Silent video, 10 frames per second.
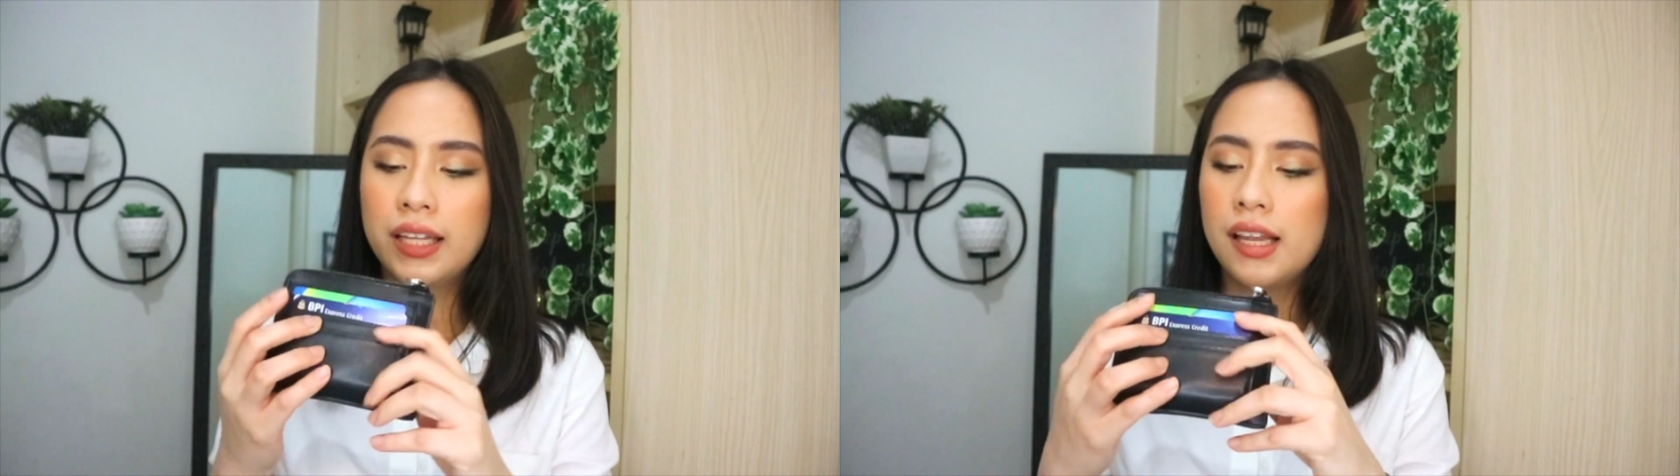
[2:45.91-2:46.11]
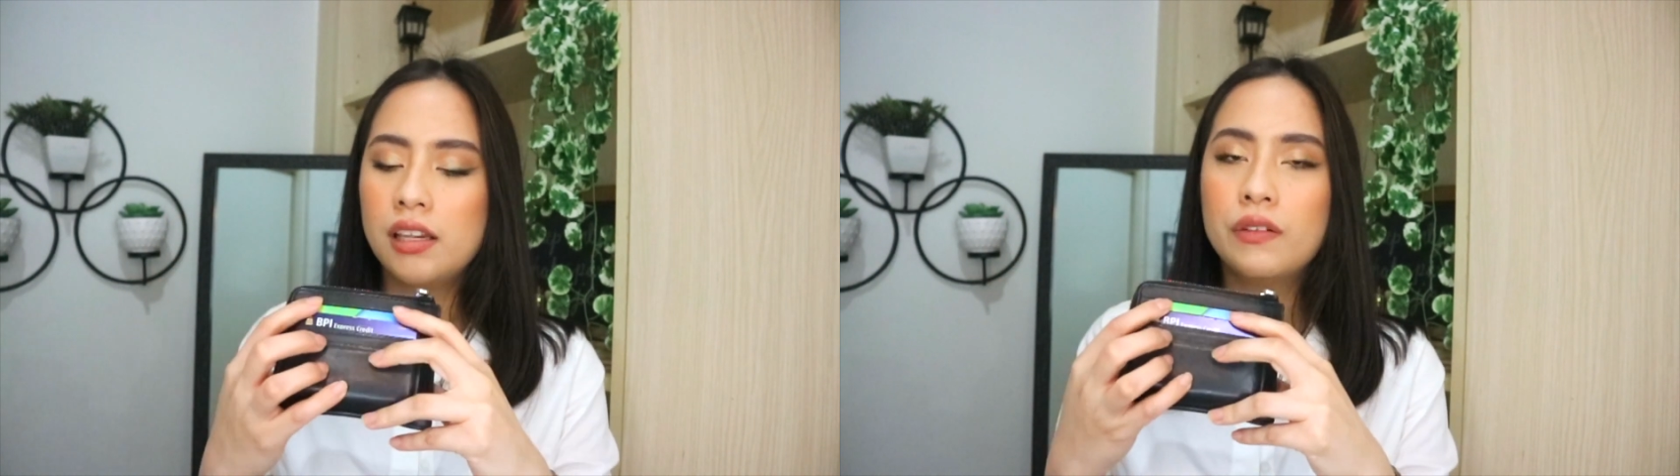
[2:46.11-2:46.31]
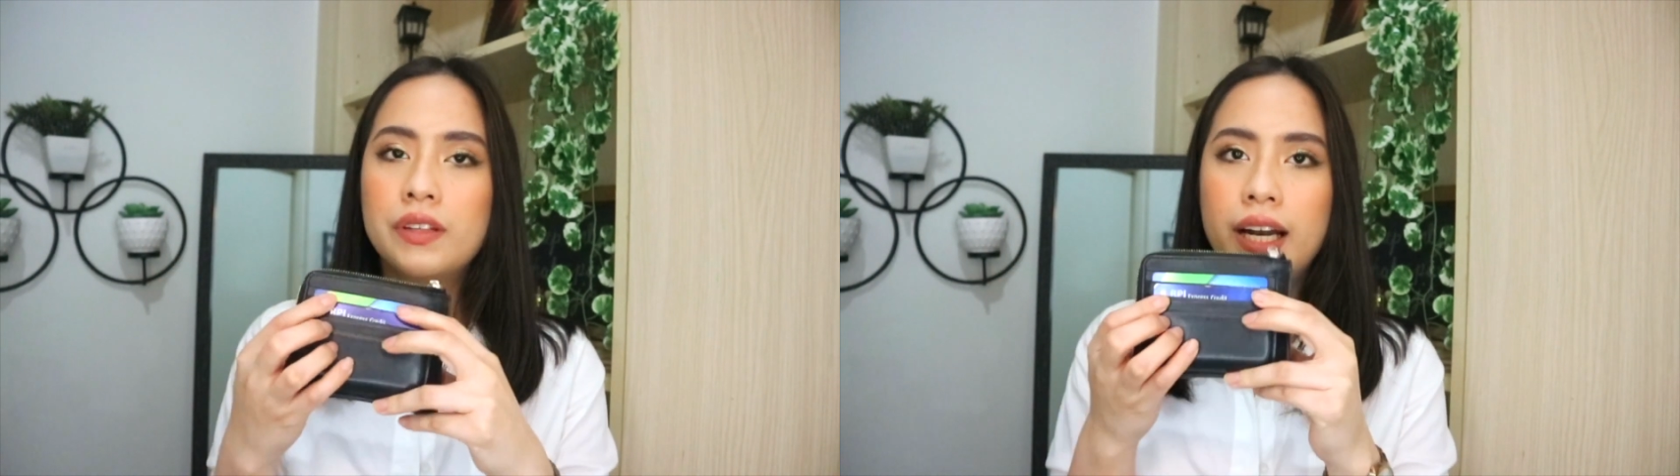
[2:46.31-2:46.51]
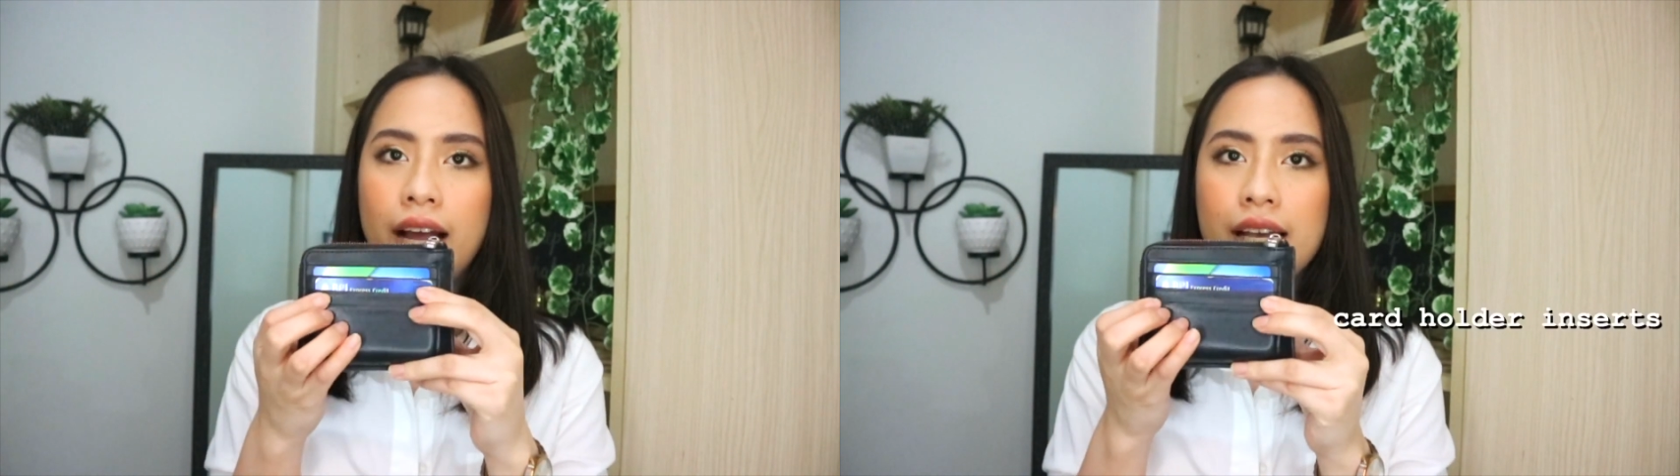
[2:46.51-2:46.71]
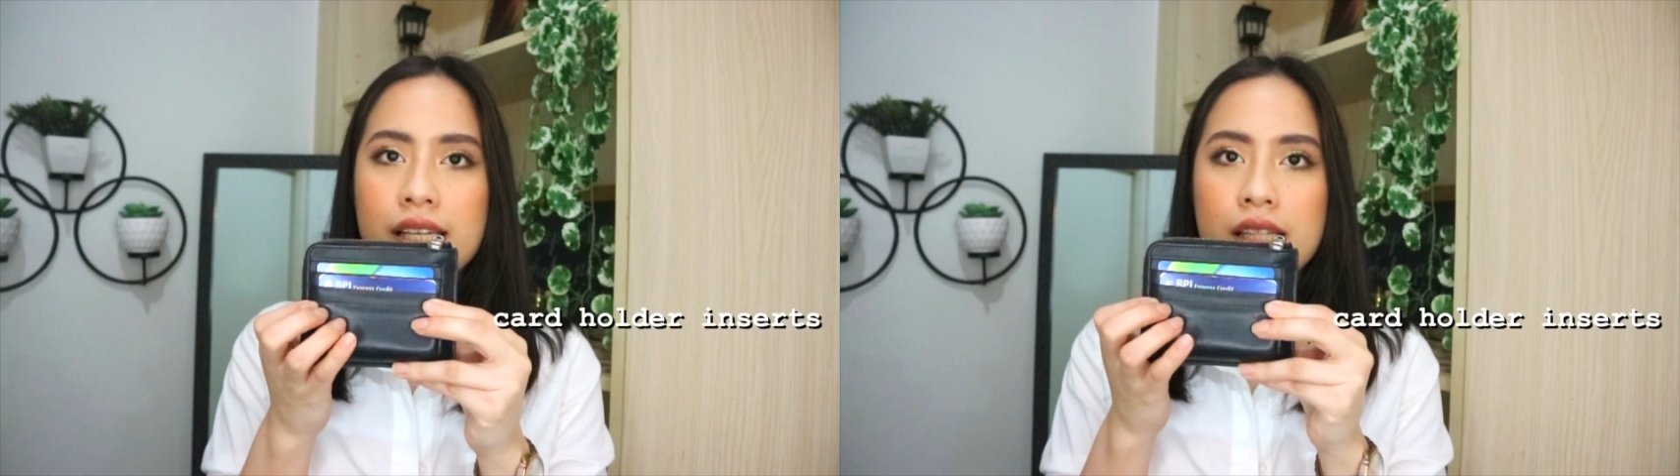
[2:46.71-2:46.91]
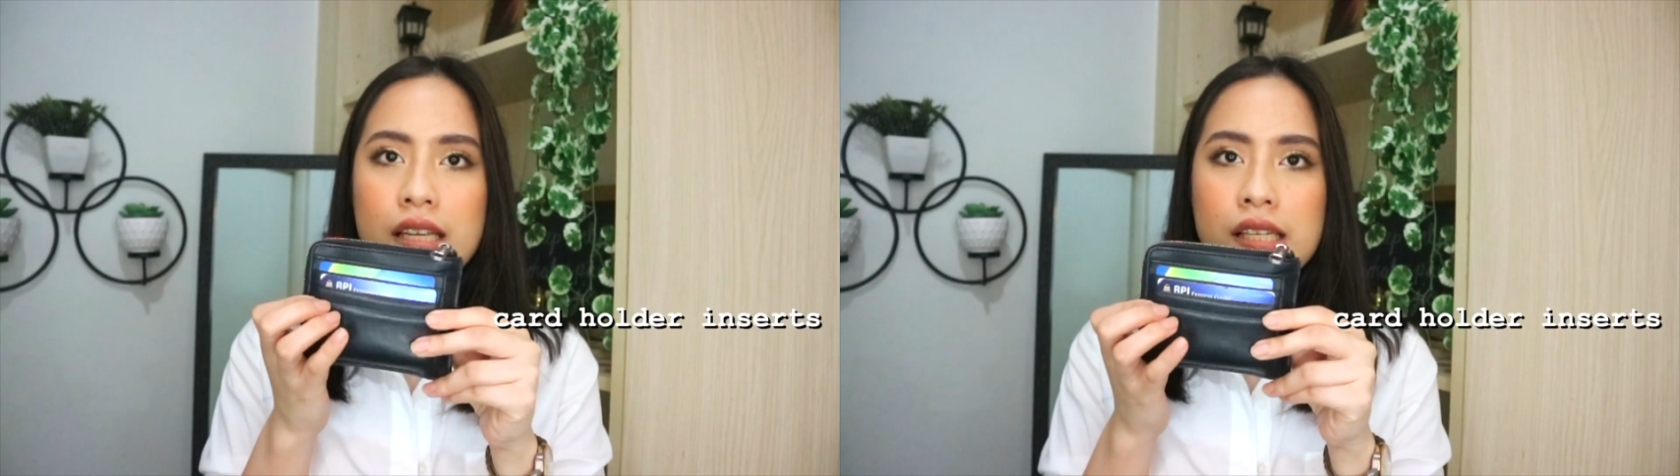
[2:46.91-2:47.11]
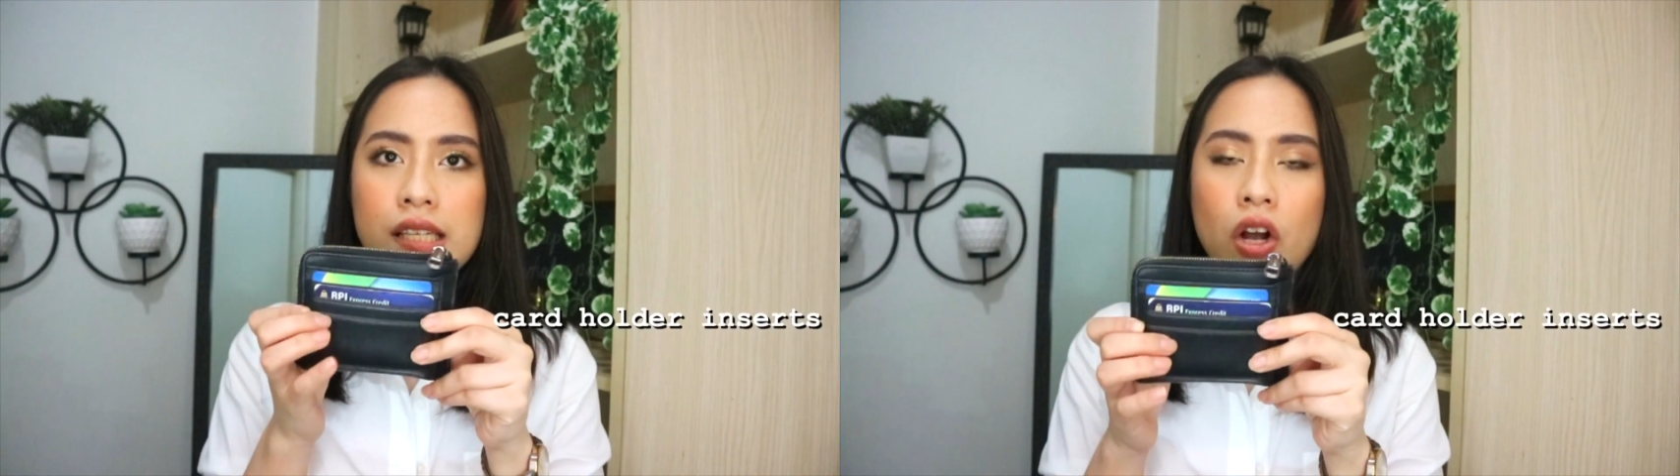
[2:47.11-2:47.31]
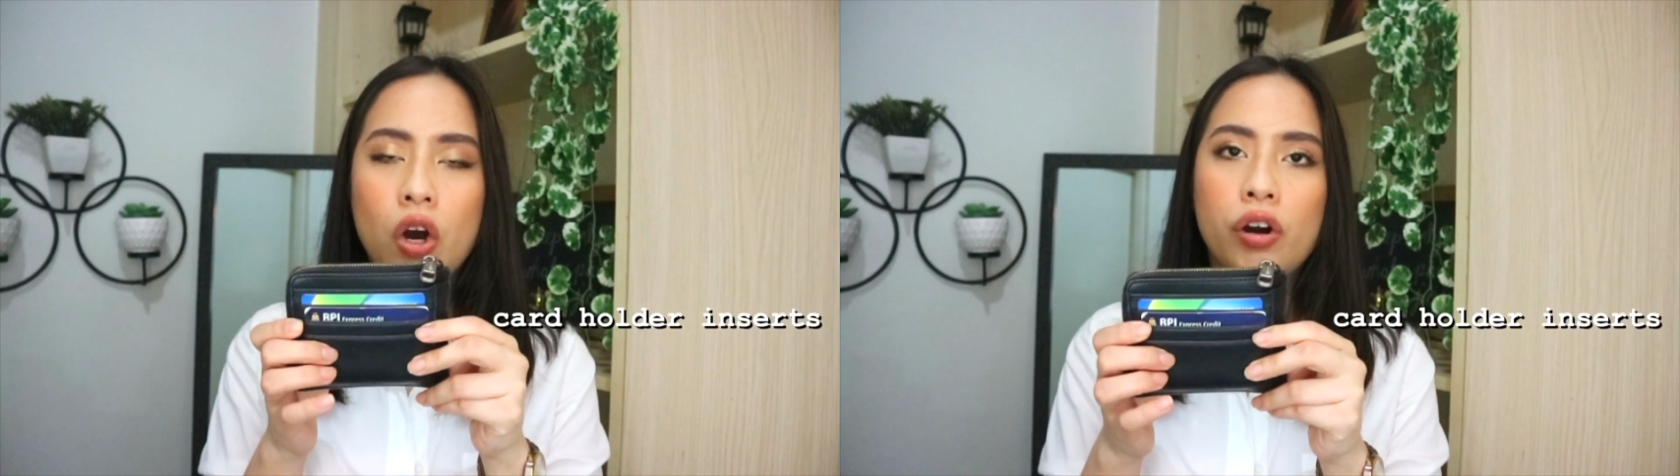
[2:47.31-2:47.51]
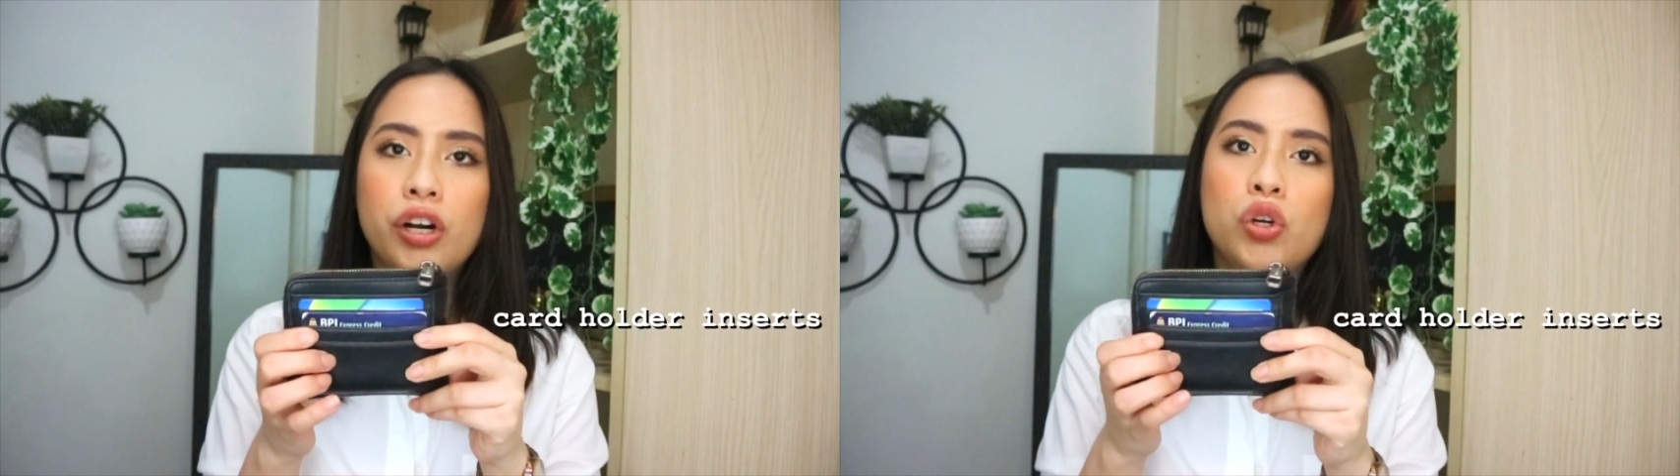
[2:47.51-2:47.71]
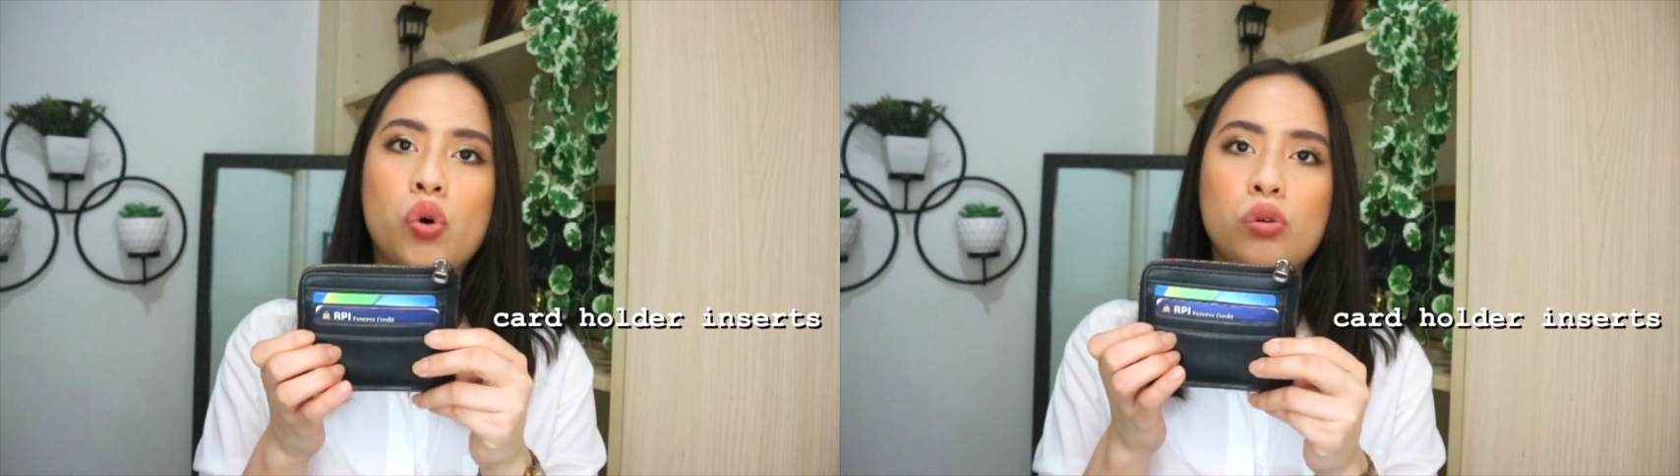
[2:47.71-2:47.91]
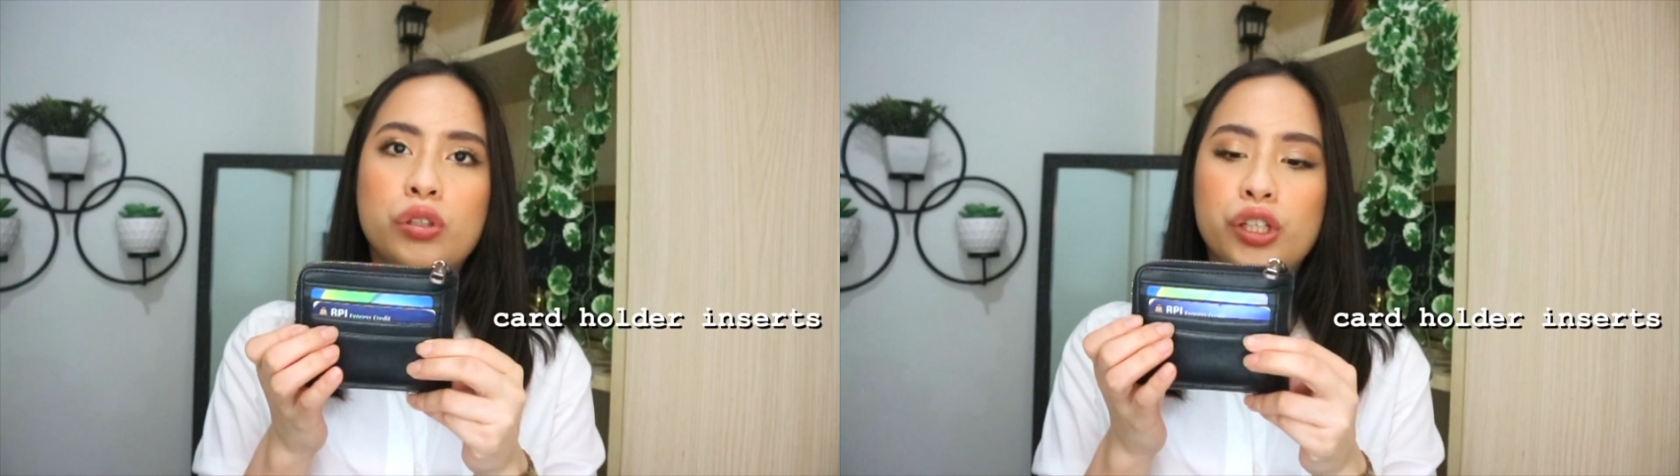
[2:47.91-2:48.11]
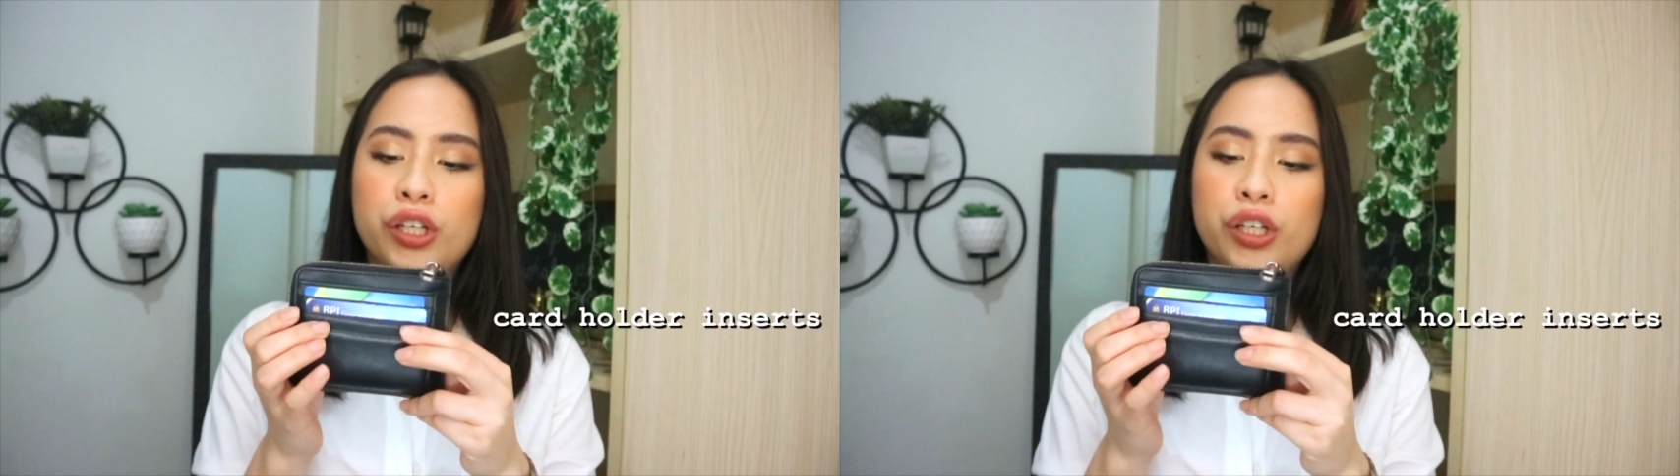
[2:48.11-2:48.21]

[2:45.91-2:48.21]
I love that it has these card holder